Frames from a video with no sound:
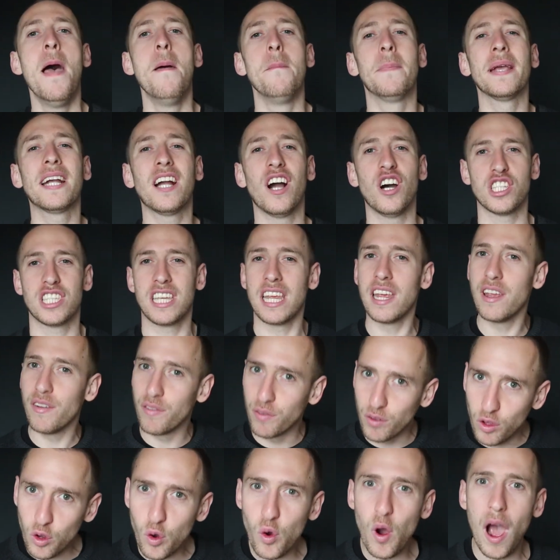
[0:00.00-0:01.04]
Because
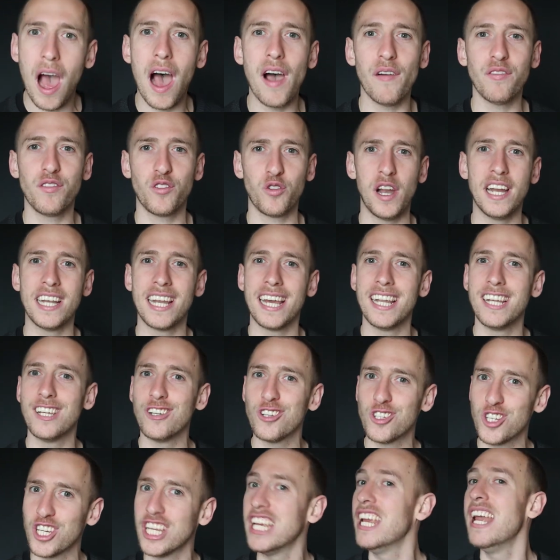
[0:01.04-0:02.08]
if you have great
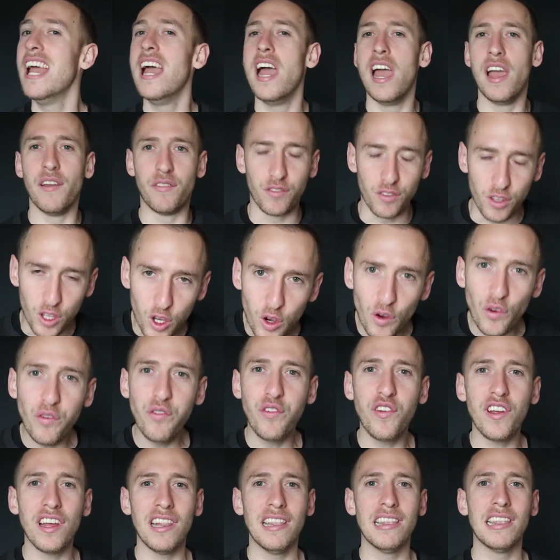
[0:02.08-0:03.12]
energy, if you
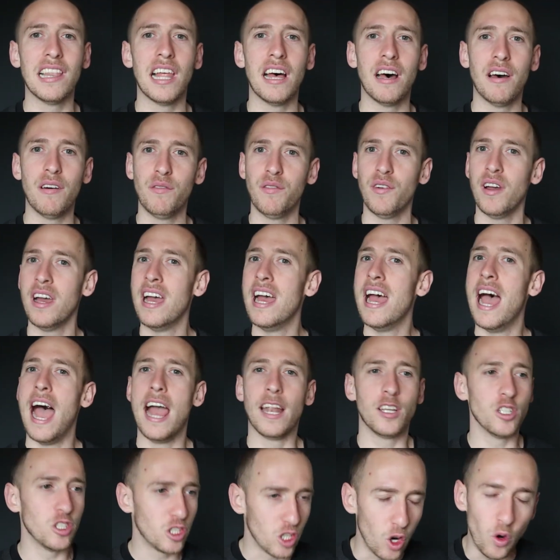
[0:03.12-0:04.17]
feel love,
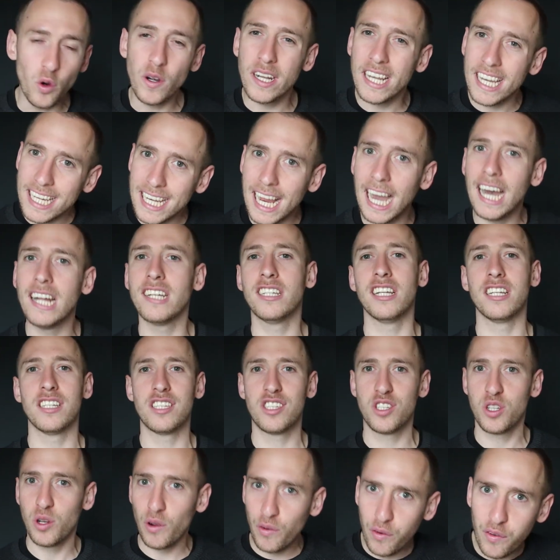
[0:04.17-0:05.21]
and you don't need
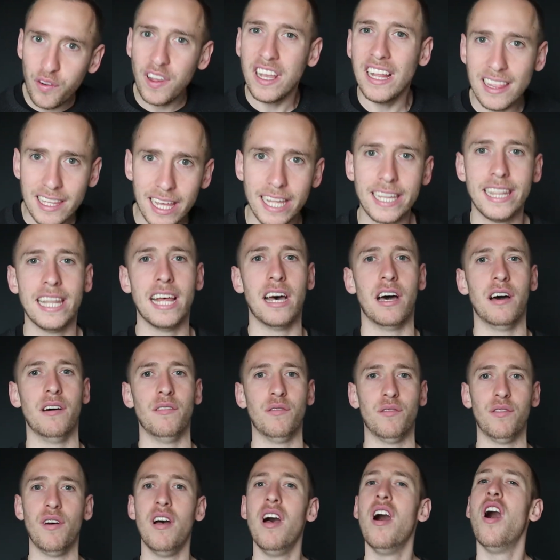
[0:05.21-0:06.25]
others to feel that
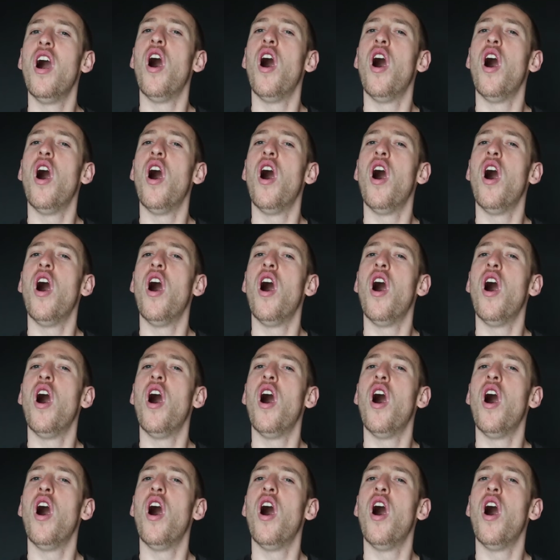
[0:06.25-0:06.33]
love,